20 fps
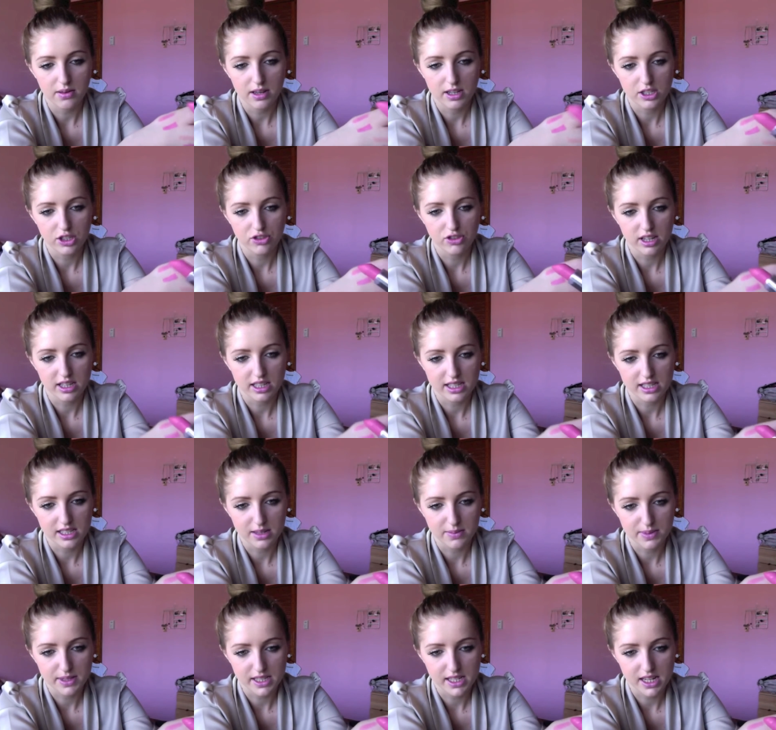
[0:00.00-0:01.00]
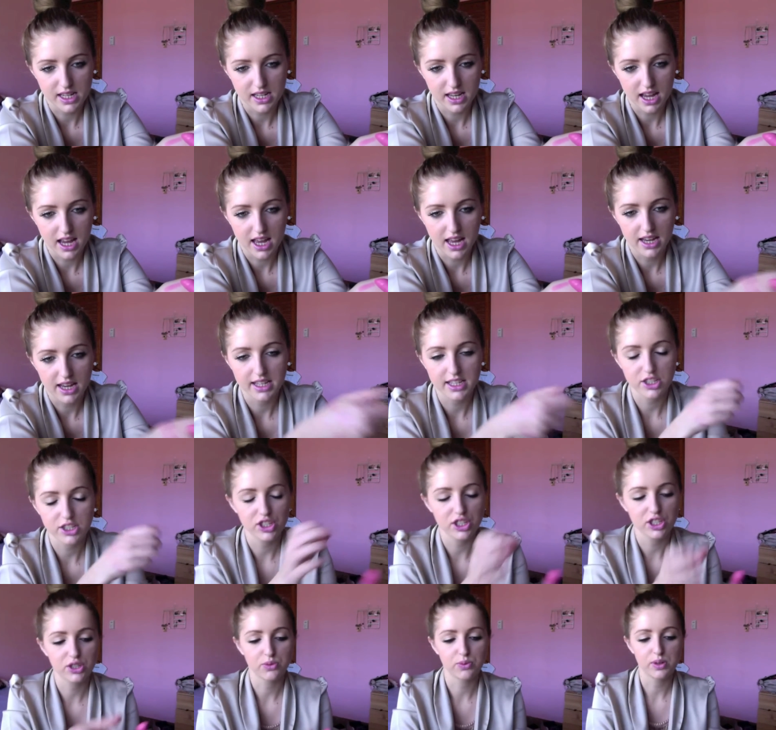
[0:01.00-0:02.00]
Australis lipstick, and it's
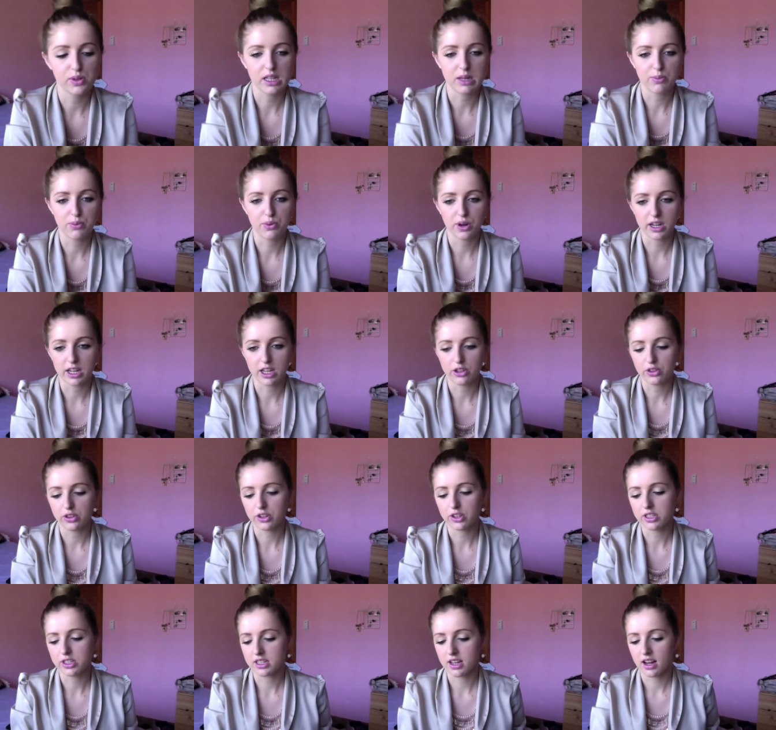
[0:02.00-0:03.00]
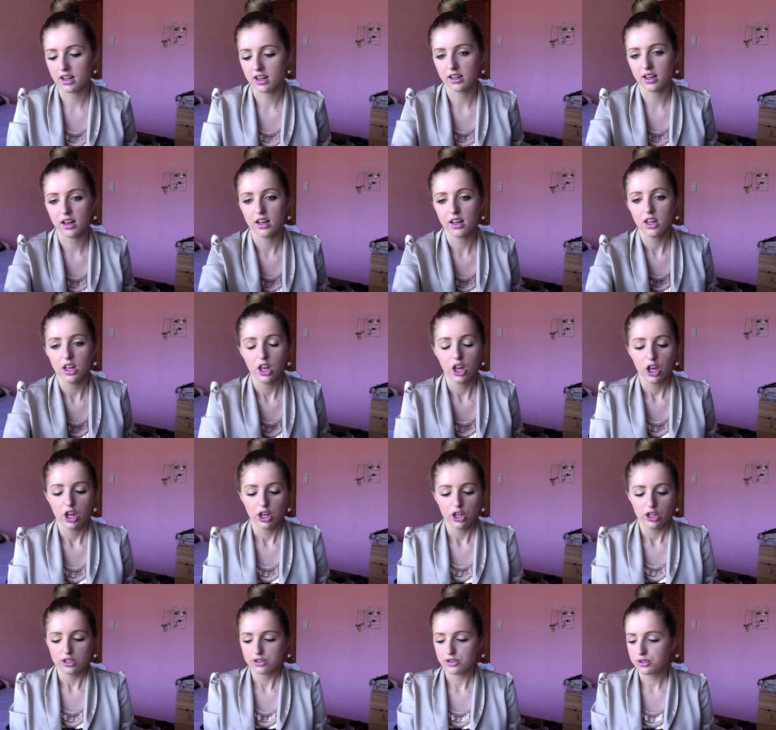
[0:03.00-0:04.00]
just a really pretty nude colour.
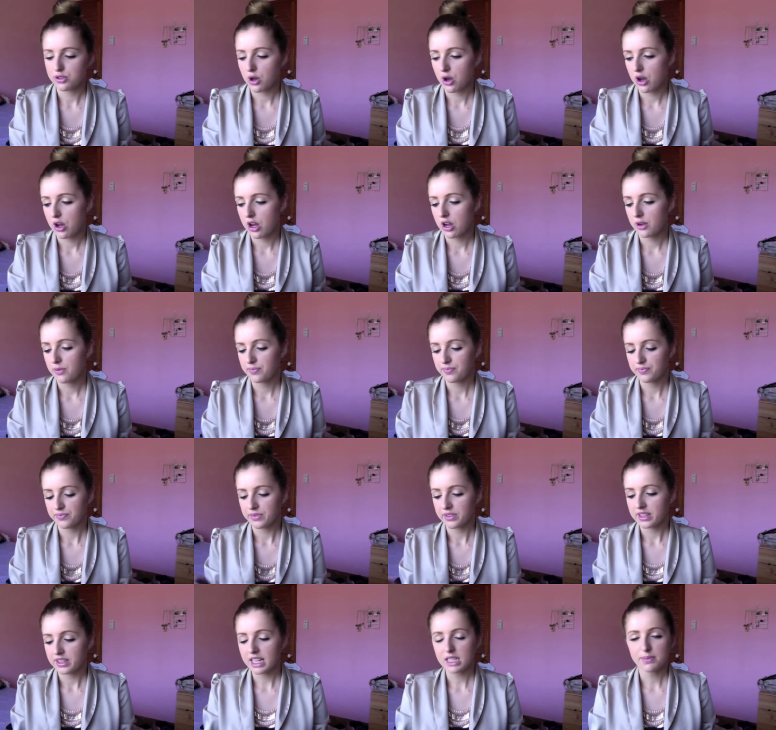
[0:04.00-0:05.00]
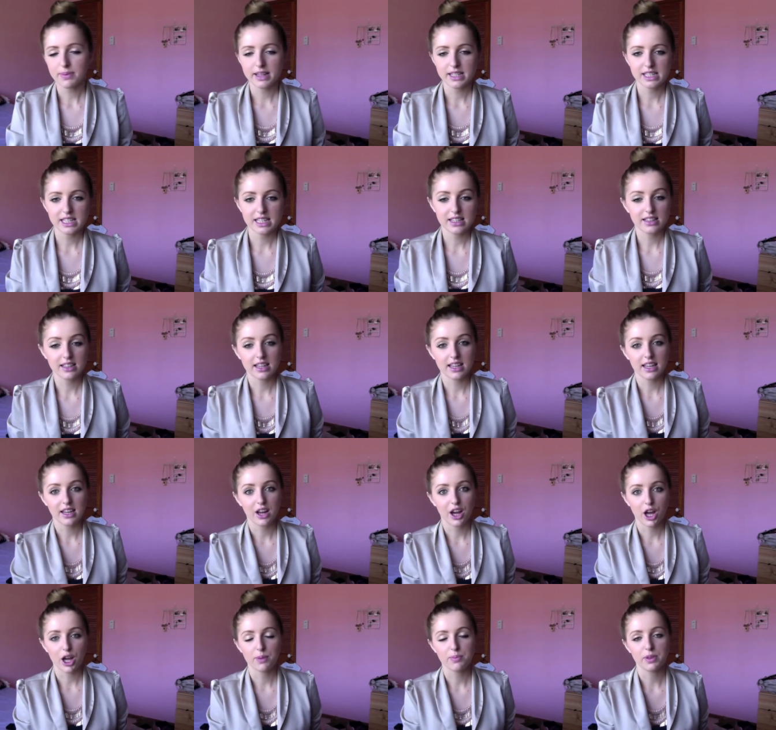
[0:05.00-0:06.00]
So that's basically it.
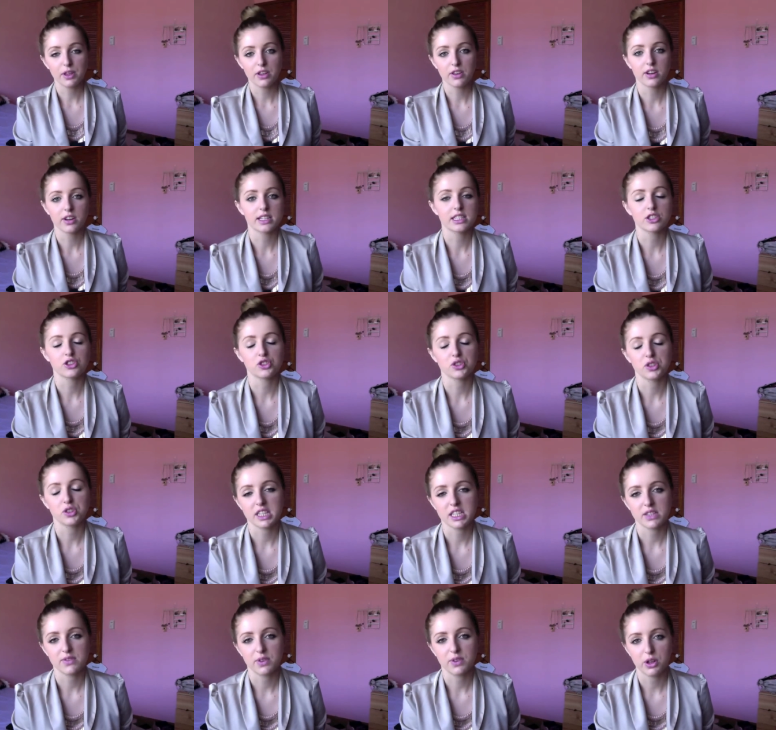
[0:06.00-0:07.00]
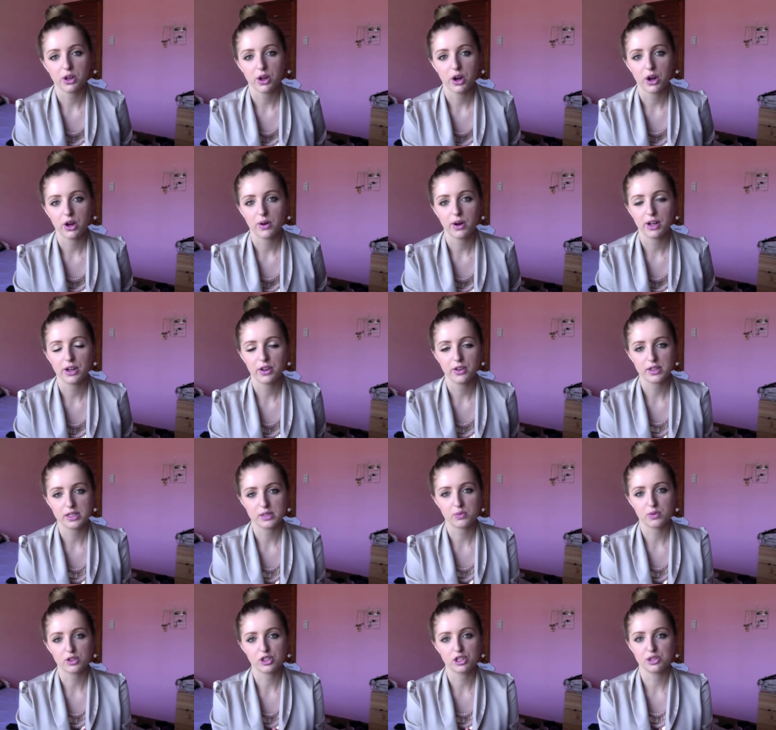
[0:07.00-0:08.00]
I hope that you guys enjoyed this video. I know the
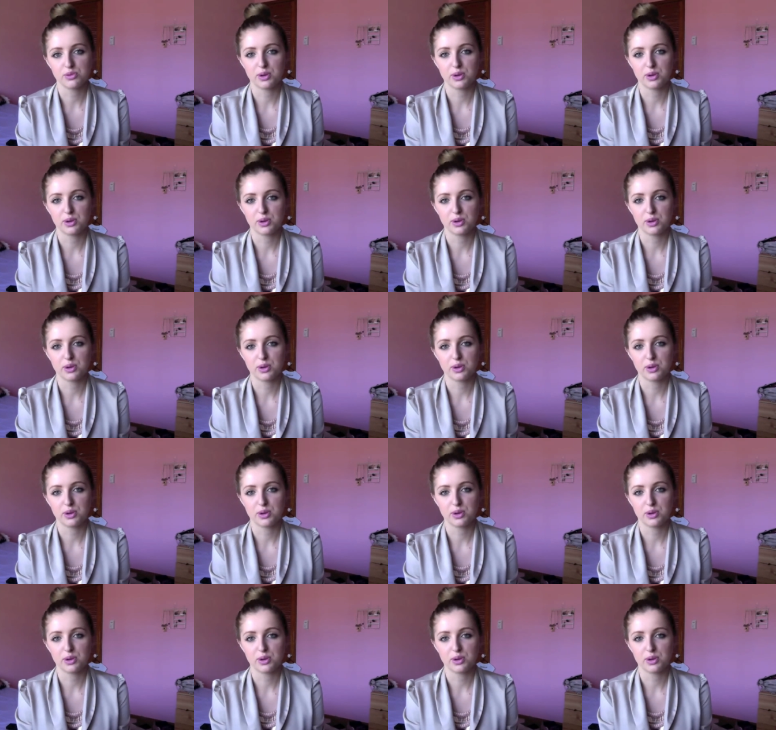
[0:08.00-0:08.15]
swatches